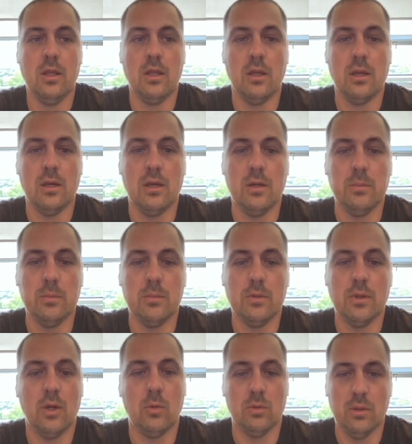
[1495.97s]
I
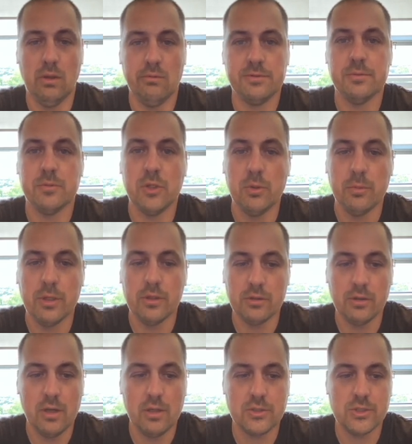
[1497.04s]
would love some human
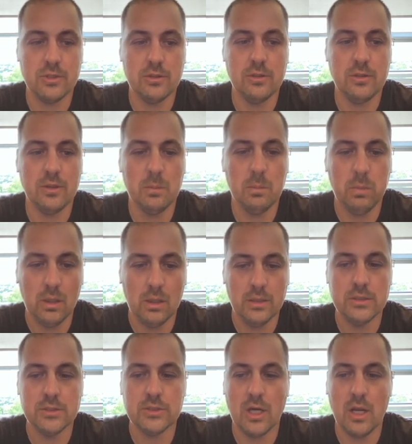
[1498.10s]
interaction.
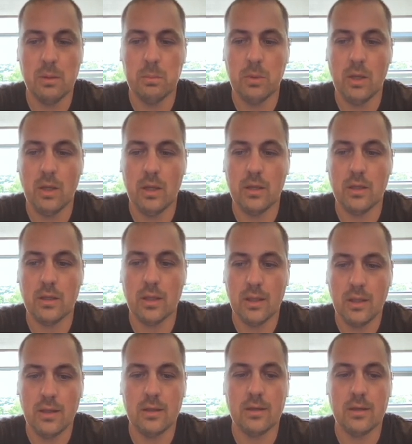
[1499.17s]
Please drop by and